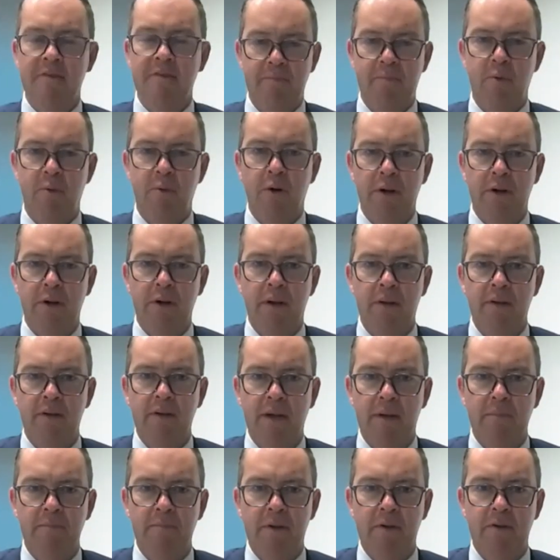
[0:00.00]
important, I
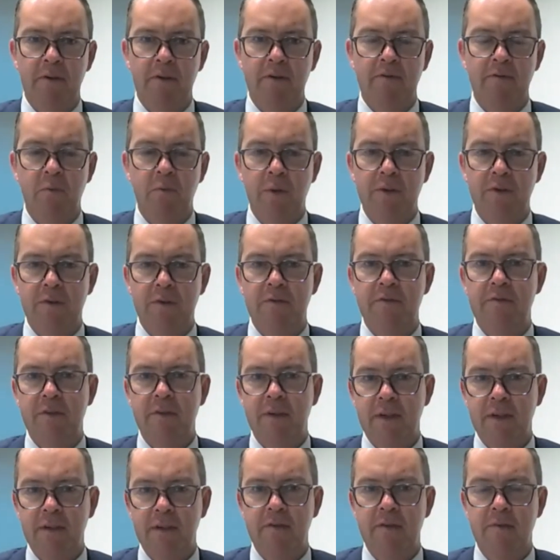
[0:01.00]
think, because when you're
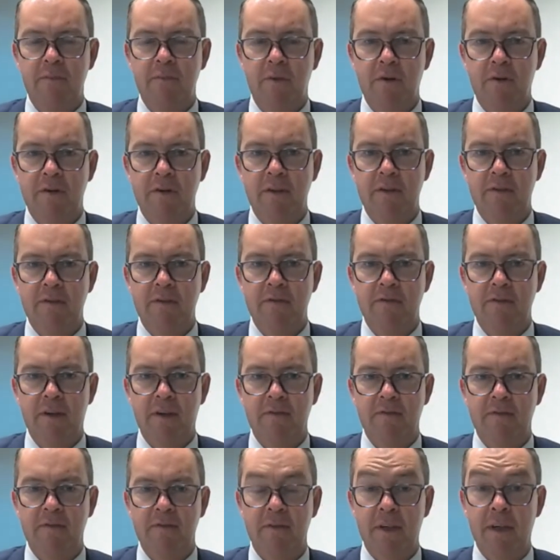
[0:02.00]
seeing commodities
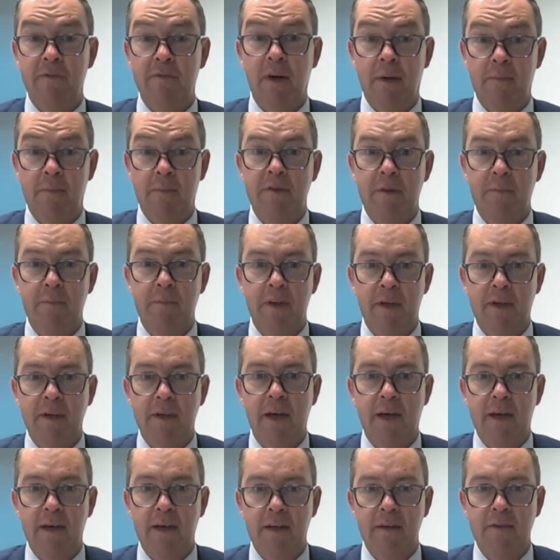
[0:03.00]
just give up some of their
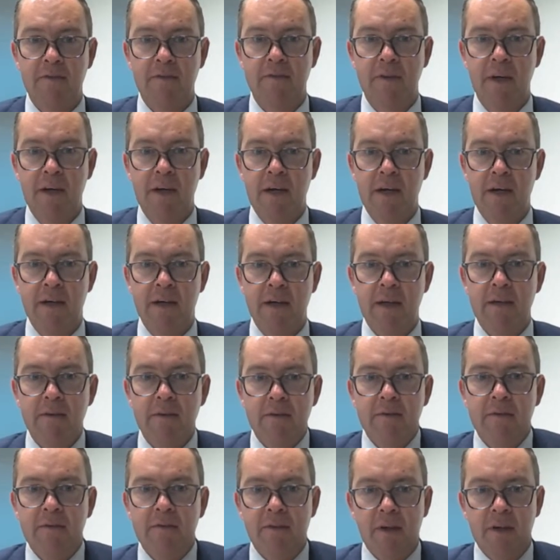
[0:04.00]
gains,
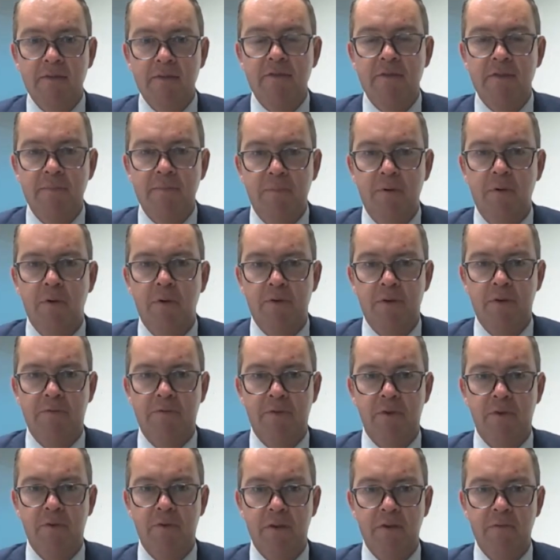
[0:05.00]
it does support the
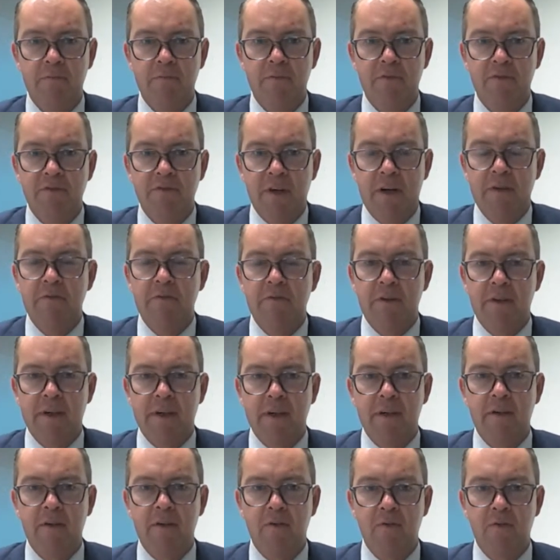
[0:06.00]
view that
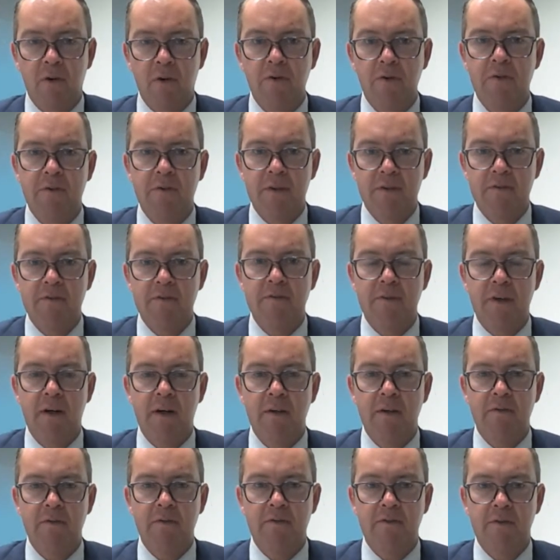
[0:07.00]
generally growth is
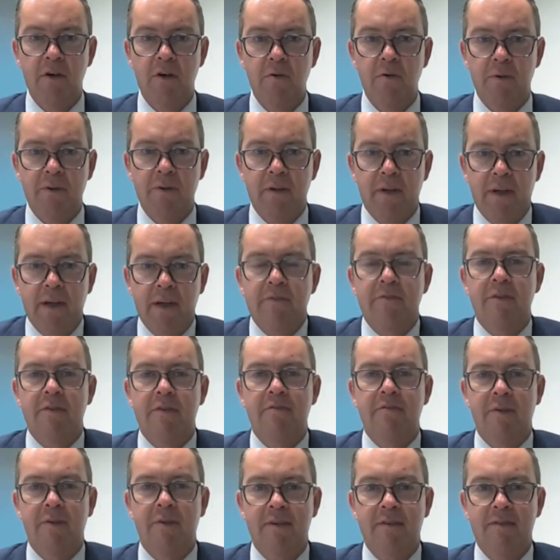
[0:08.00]
starting to slow and that
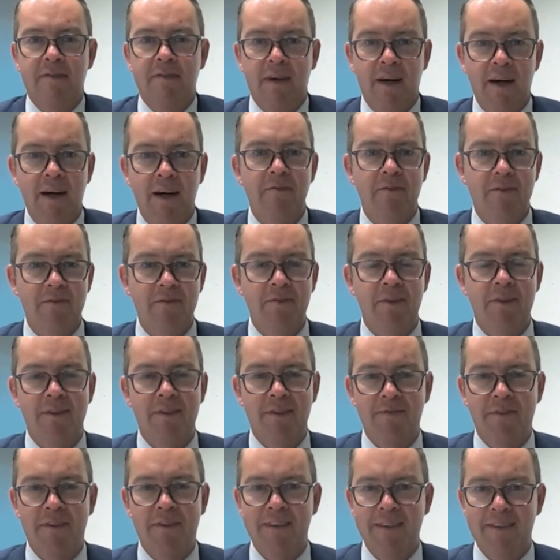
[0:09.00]
interest rates are
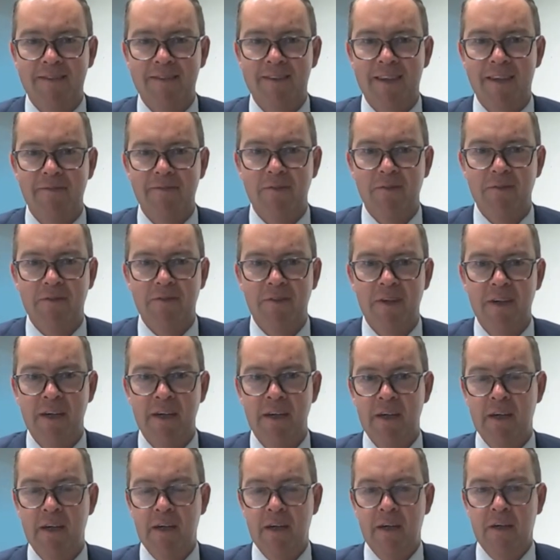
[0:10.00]
restrictive at these levels.
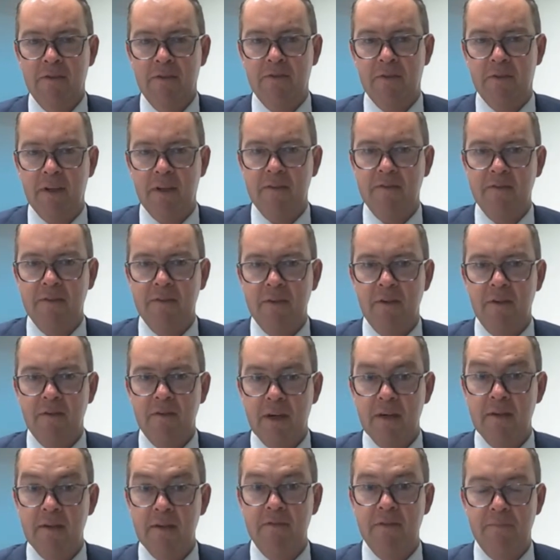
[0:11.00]
So
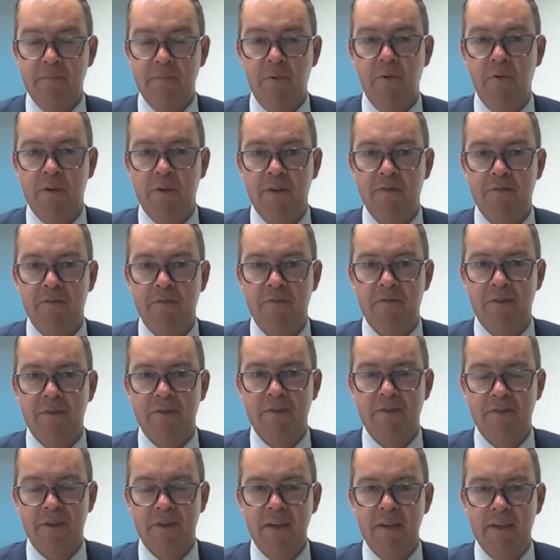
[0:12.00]
that is important for
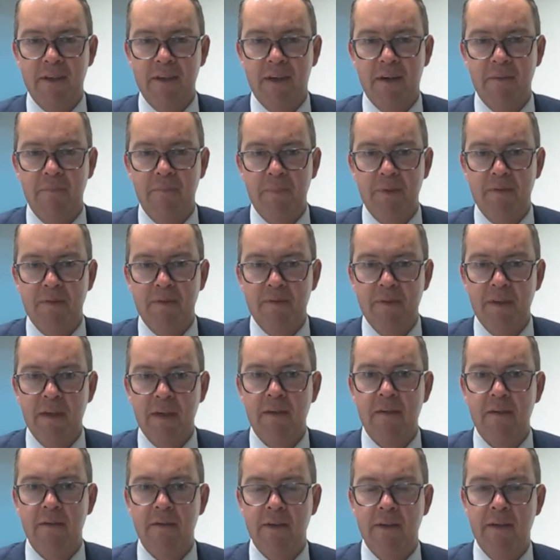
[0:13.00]
Australia,
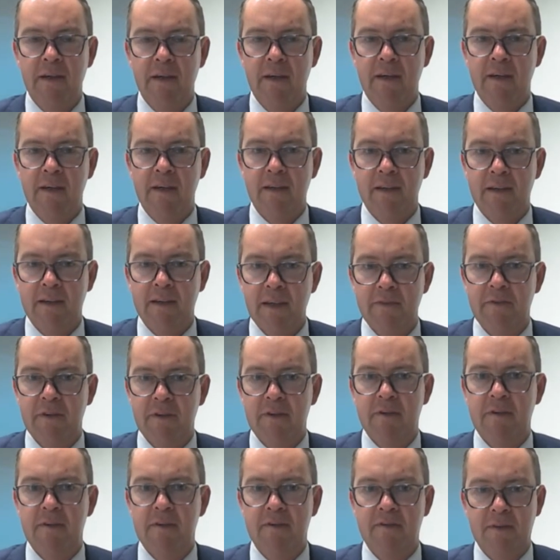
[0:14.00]
particularly
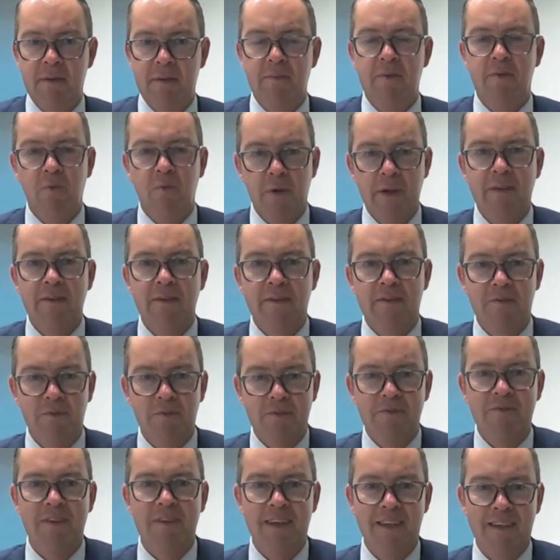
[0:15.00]
given some of the weakness
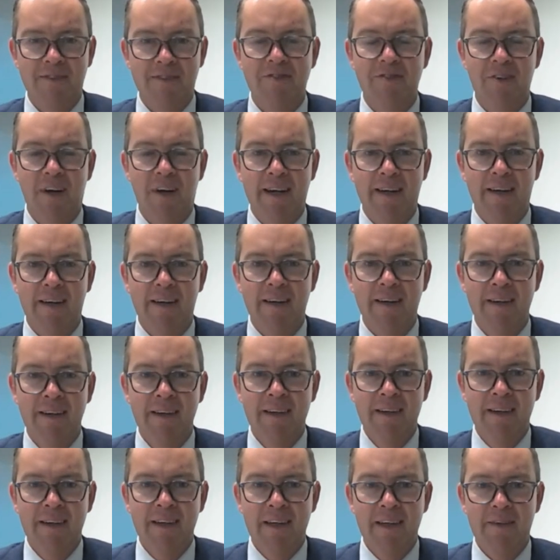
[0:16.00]
we've seen in China.
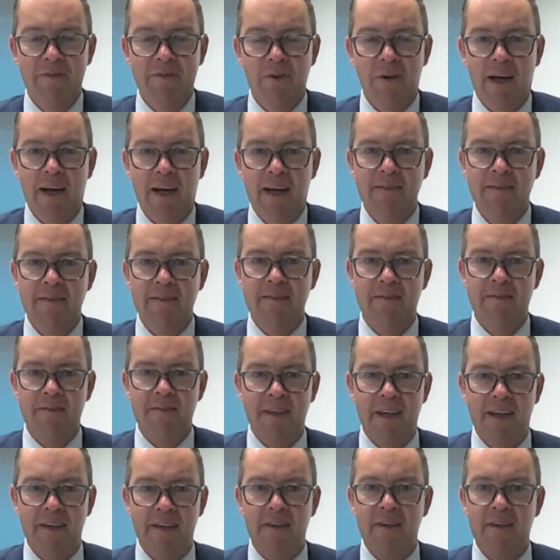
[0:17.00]
If you add this
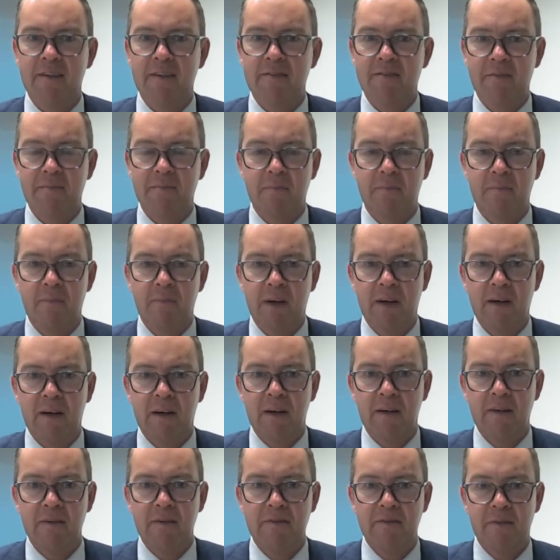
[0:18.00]
together,
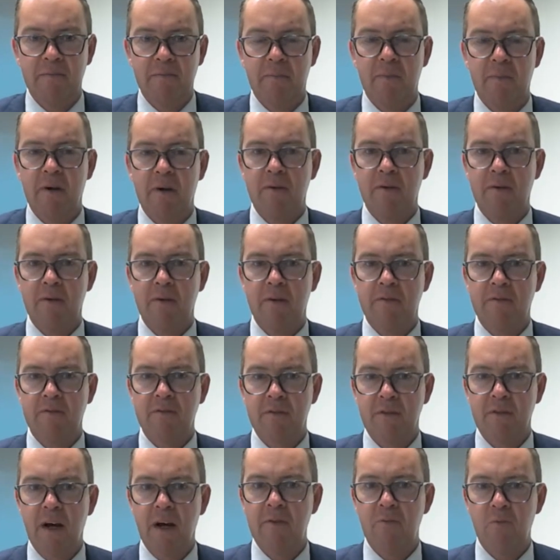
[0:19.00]
some
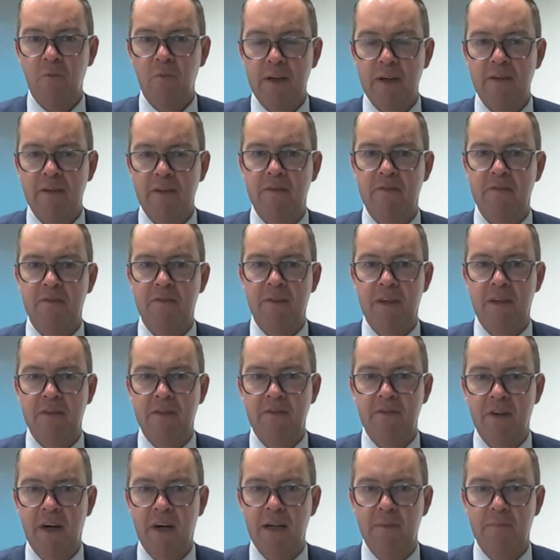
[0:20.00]
slight weakness in
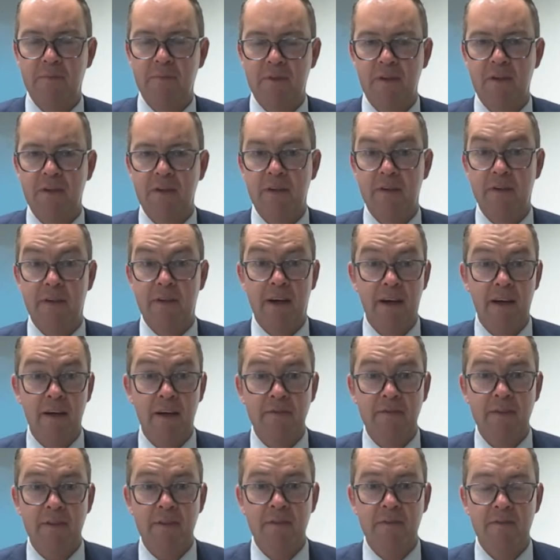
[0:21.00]
China, particularly in the
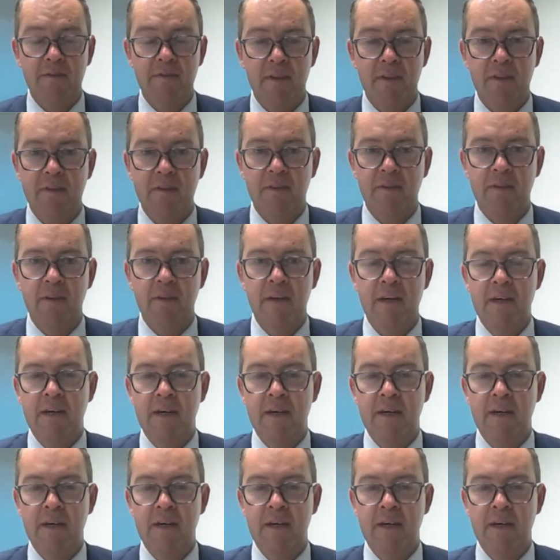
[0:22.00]
housing sector,